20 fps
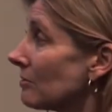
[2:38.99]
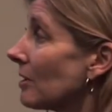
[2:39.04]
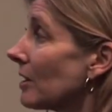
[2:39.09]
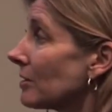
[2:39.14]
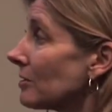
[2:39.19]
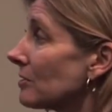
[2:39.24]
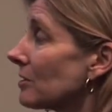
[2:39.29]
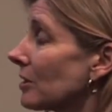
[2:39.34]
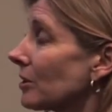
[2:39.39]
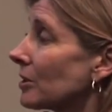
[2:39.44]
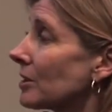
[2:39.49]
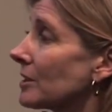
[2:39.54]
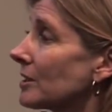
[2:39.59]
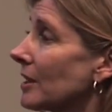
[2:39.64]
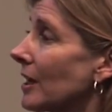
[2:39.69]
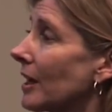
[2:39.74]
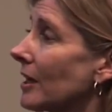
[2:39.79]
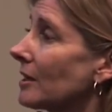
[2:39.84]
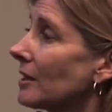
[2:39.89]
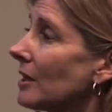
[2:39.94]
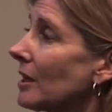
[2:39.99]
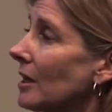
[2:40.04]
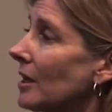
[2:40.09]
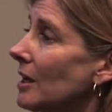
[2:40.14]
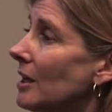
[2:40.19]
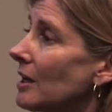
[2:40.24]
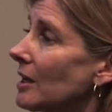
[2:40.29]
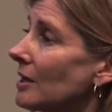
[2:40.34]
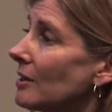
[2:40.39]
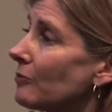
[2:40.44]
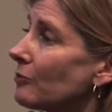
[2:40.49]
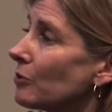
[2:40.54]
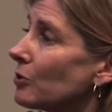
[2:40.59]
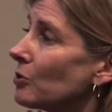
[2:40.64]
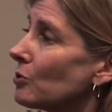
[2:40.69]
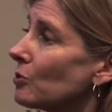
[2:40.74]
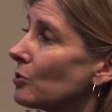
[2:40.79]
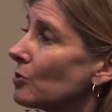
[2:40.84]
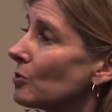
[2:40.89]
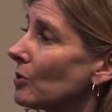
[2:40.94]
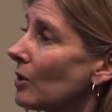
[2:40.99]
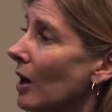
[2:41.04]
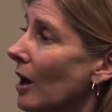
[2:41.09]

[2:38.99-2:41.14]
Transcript: Sarah said, if you